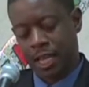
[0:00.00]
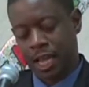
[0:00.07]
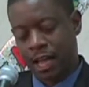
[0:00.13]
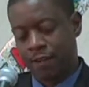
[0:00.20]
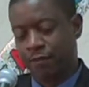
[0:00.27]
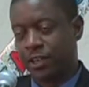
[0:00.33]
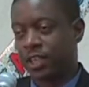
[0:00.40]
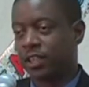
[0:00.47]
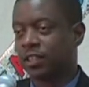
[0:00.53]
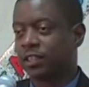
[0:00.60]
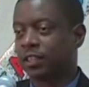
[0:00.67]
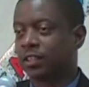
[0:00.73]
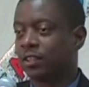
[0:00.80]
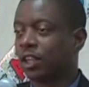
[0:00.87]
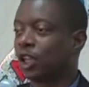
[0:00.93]
Having
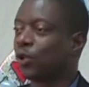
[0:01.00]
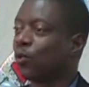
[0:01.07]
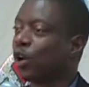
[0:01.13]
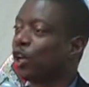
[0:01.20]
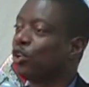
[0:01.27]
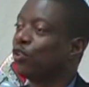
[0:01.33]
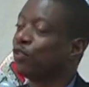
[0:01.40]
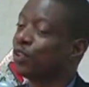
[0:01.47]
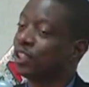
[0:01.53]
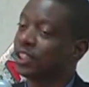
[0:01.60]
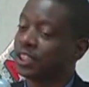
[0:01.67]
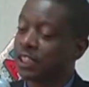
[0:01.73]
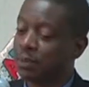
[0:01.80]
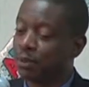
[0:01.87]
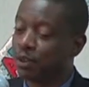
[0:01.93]
not won
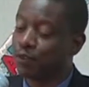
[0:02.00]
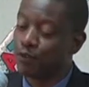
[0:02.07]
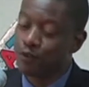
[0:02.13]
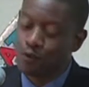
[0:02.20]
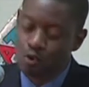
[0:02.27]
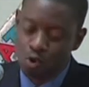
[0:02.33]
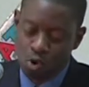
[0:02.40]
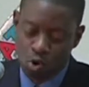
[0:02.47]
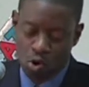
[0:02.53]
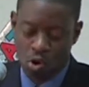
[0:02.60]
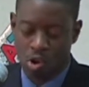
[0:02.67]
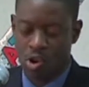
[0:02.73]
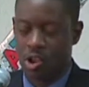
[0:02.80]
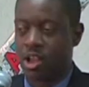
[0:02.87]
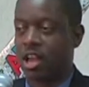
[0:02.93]
officially before,
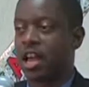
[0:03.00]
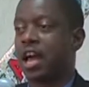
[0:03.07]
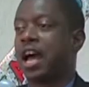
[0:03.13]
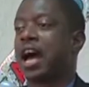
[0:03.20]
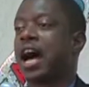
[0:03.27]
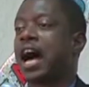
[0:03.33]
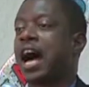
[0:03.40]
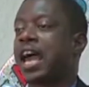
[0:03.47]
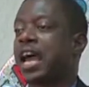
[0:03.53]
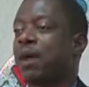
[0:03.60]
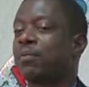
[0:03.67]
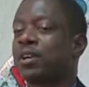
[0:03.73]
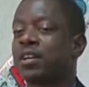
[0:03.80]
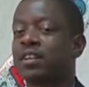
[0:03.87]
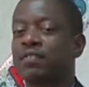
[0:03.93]
I
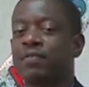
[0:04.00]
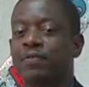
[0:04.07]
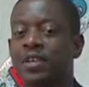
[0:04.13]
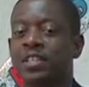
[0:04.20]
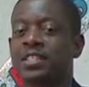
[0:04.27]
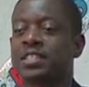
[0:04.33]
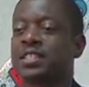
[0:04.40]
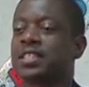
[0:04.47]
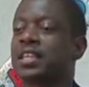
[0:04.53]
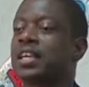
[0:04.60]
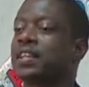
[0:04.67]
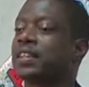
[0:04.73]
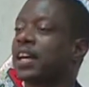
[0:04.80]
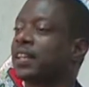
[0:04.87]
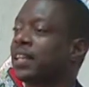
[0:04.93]
am convinced
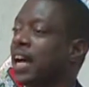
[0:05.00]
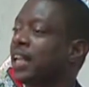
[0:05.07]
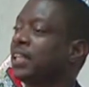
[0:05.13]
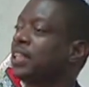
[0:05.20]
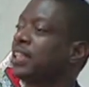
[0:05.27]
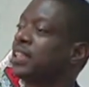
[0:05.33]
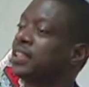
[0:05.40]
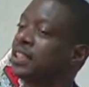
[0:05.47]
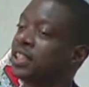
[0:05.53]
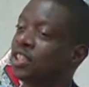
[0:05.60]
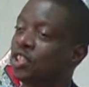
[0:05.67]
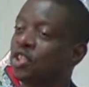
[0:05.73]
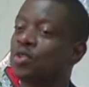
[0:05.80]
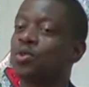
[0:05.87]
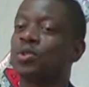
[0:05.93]
that that is a
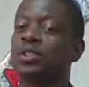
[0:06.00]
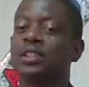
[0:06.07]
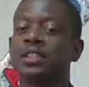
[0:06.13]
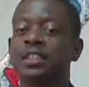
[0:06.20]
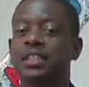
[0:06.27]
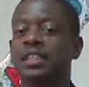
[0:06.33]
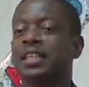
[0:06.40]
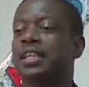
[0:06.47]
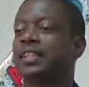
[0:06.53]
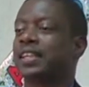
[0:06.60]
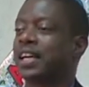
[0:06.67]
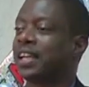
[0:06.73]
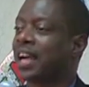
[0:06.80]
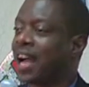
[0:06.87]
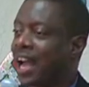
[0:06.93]
tune
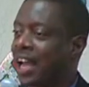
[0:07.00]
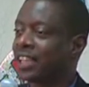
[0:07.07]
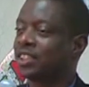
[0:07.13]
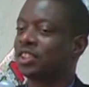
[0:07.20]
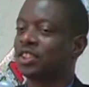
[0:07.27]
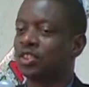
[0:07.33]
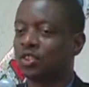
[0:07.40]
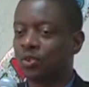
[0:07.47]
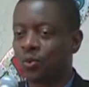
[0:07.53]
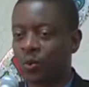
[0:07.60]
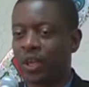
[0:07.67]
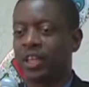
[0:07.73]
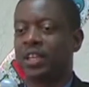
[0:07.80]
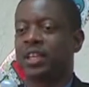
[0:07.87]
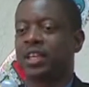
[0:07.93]
that has to
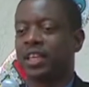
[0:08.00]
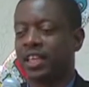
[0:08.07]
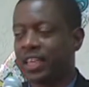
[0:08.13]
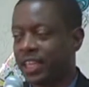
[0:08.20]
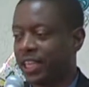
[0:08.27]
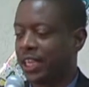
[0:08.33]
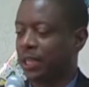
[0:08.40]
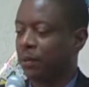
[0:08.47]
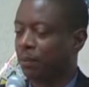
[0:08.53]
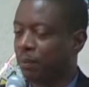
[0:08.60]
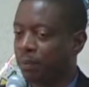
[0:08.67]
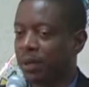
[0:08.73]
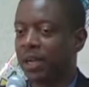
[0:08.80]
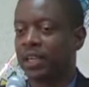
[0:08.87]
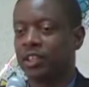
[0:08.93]
win a
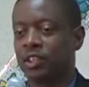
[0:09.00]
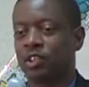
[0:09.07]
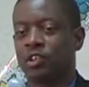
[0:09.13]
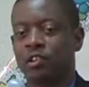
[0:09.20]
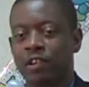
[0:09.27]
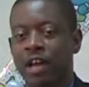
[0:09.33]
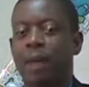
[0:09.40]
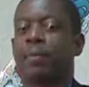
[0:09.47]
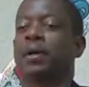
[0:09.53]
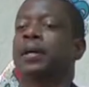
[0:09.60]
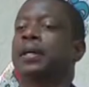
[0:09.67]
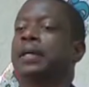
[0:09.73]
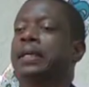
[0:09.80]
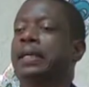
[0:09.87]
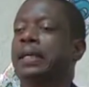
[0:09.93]
Panorama.